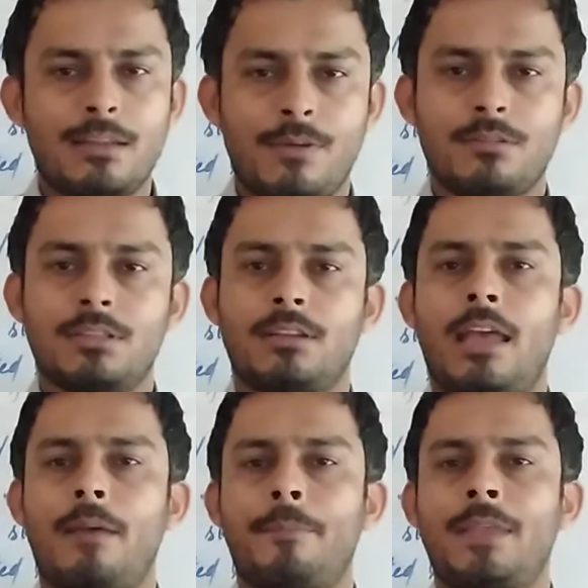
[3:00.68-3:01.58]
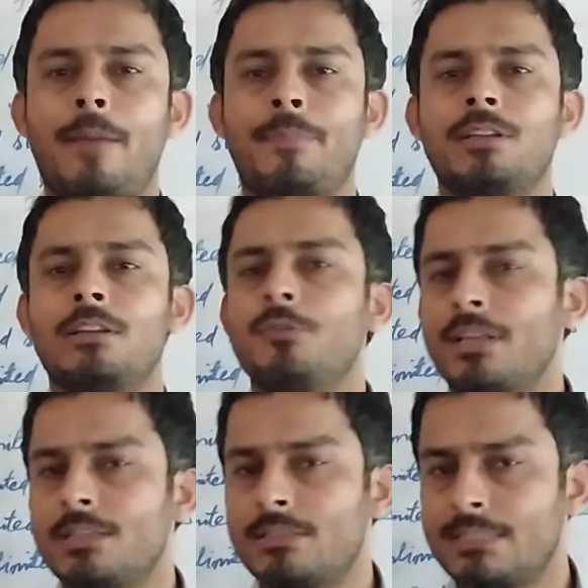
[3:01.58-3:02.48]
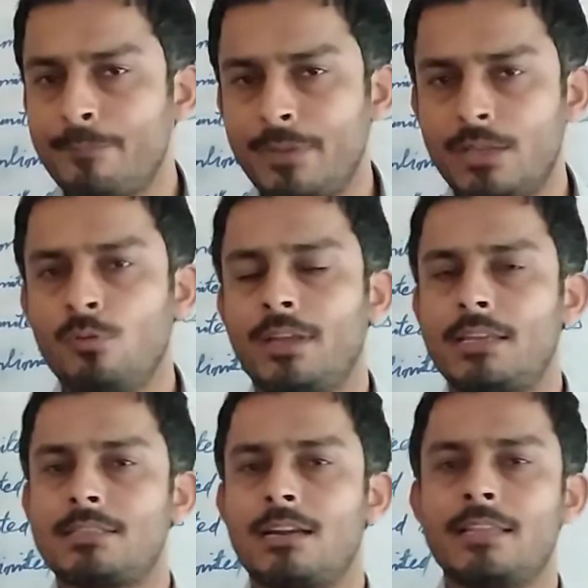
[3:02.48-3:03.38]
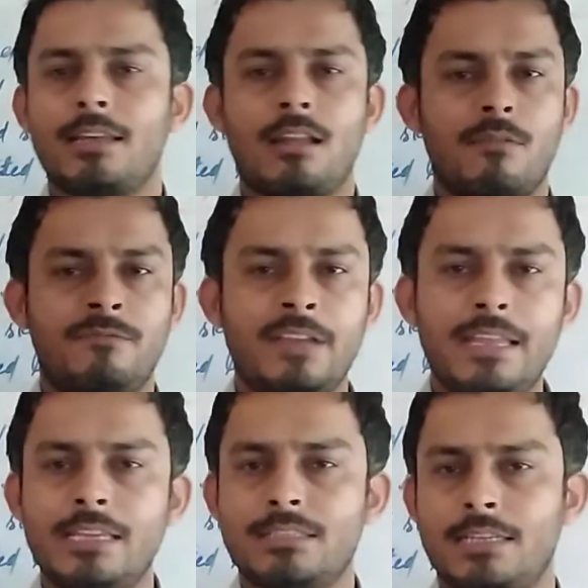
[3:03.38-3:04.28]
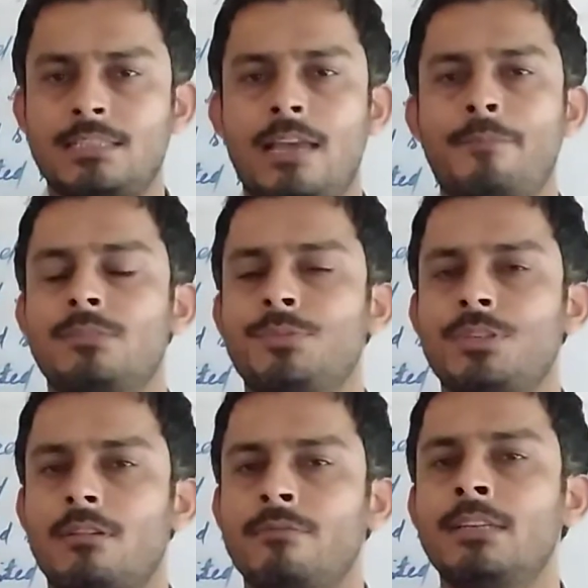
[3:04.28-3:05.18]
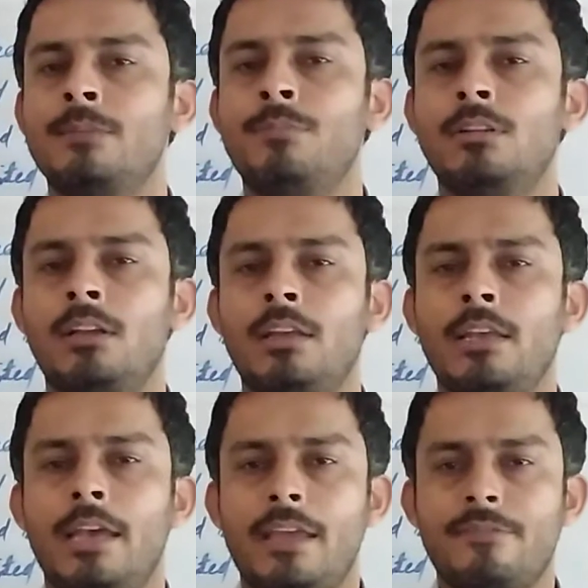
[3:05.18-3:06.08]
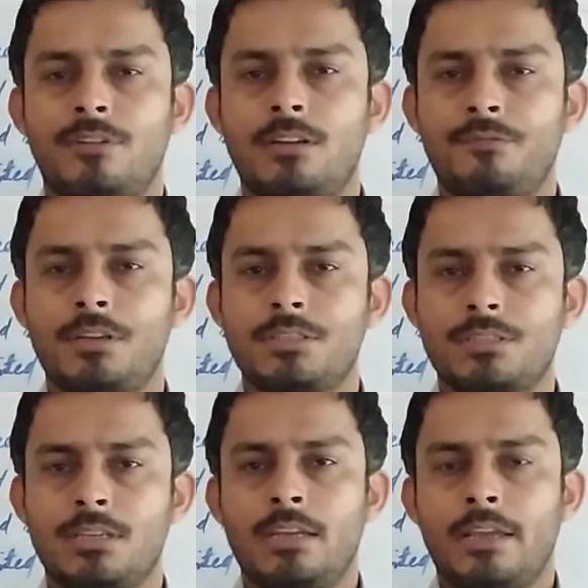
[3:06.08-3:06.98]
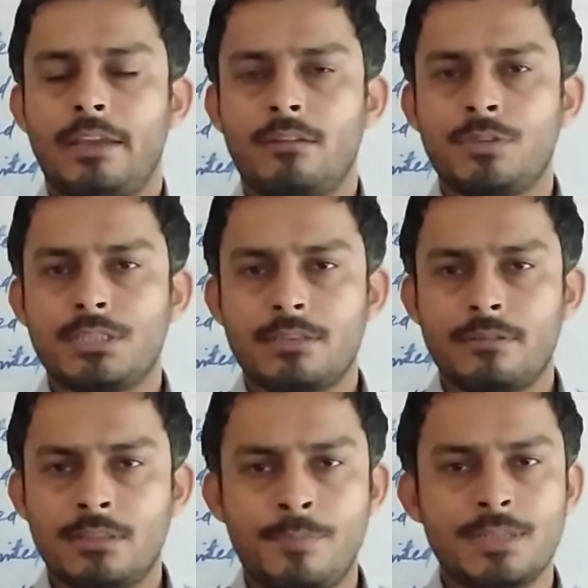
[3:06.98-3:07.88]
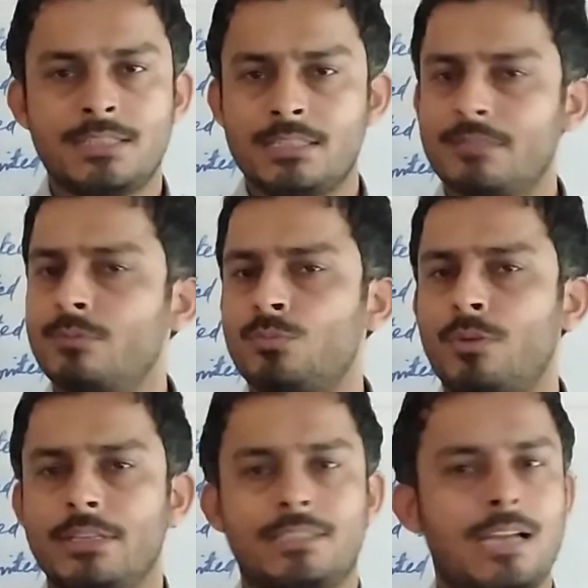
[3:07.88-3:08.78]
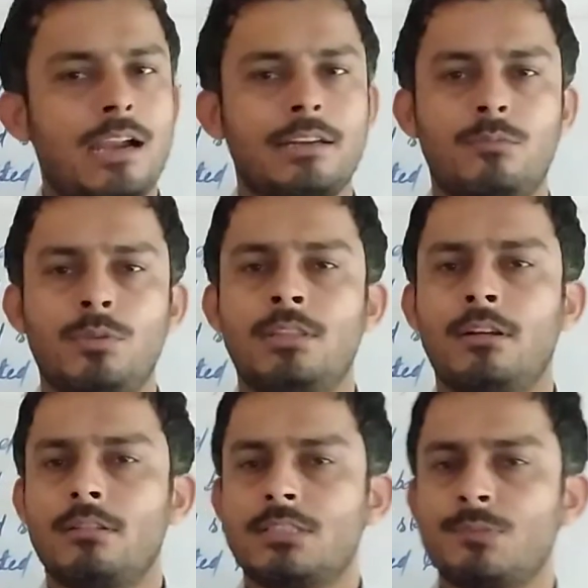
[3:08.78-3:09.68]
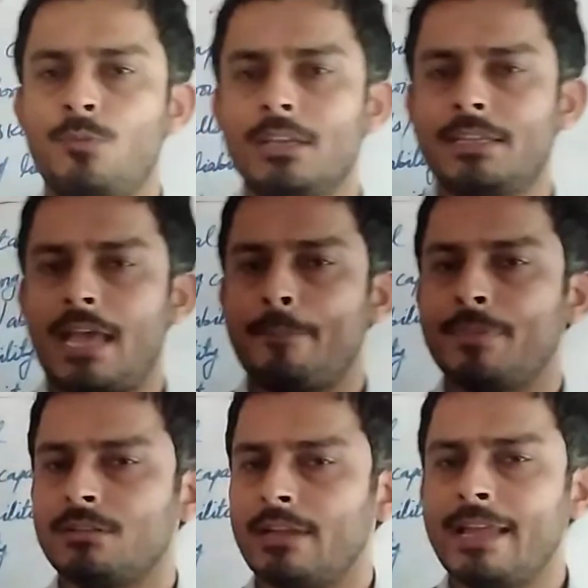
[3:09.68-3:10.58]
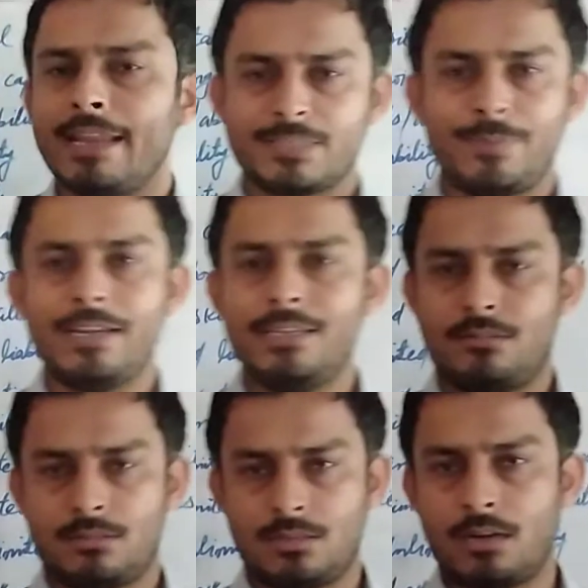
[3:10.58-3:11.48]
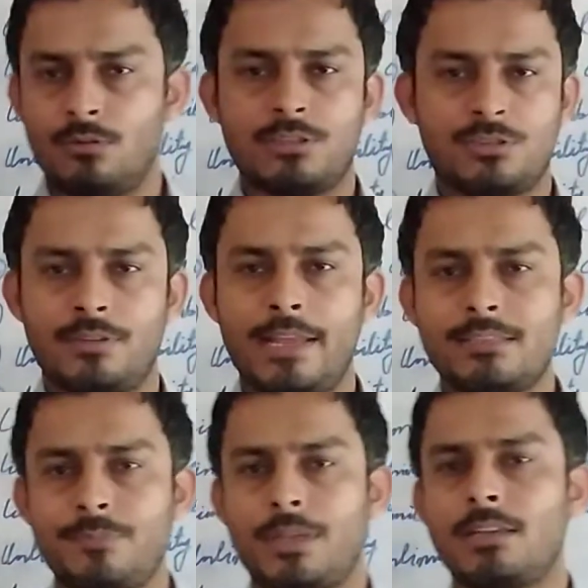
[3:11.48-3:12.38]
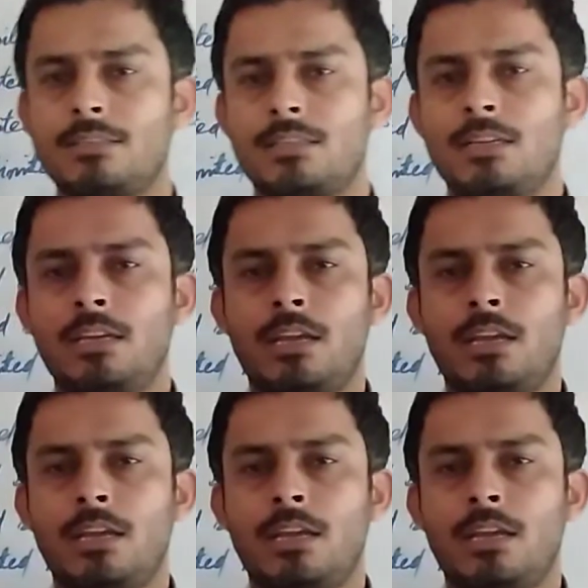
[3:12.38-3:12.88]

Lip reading: amount of the capital, you can simply go and start. There are various examples which are available in front of us, which the businesses which were started with the small capital, and expenditures are also less, because